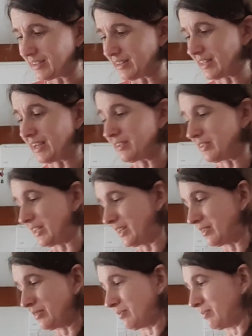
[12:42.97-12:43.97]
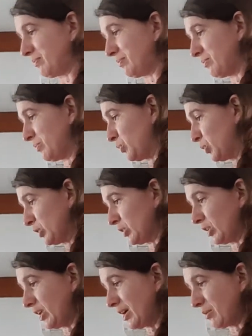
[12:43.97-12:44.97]
That like worked
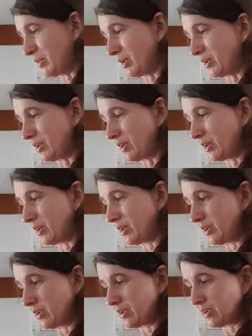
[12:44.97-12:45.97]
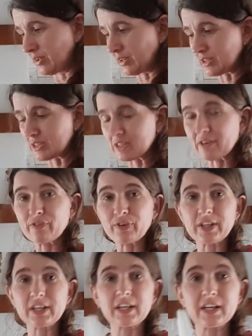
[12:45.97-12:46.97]
a lot better. Let's see if we
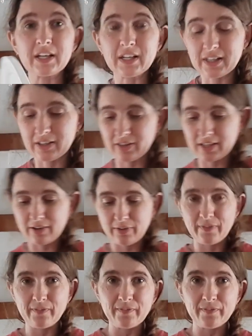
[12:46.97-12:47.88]
can get it in there now.